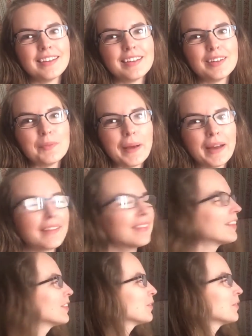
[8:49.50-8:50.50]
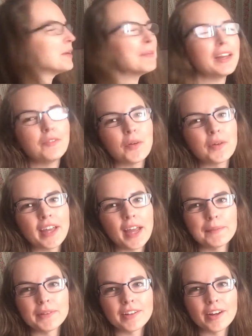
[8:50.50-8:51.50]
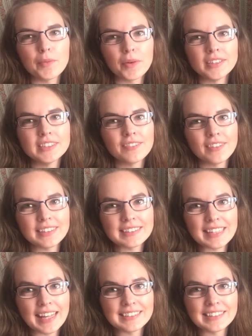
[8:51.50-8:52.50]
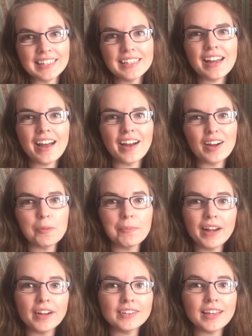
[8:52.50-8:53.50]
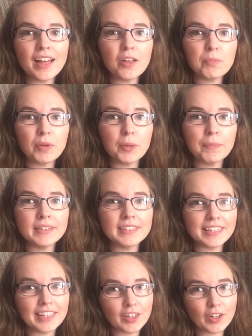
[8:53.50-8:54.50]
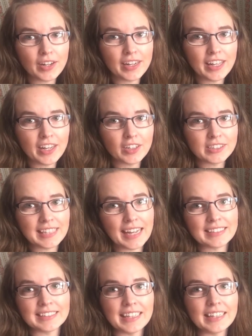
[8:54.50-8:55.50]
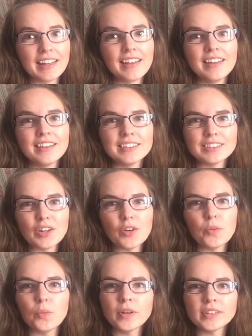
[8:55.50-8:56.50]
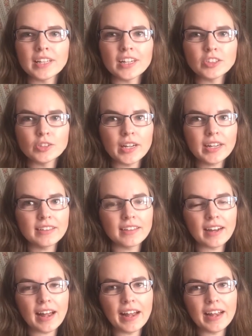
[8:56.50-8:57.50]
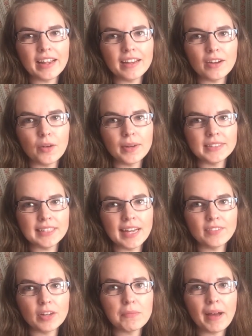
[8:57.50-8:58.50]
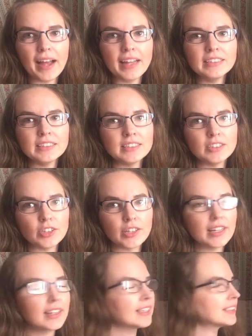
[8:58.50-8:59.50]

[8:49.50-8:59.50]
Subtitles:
But the 3 main vocabulary words of this lesson are parallel, perpendicular, and intersecting. So one little trick that I always have in mind during this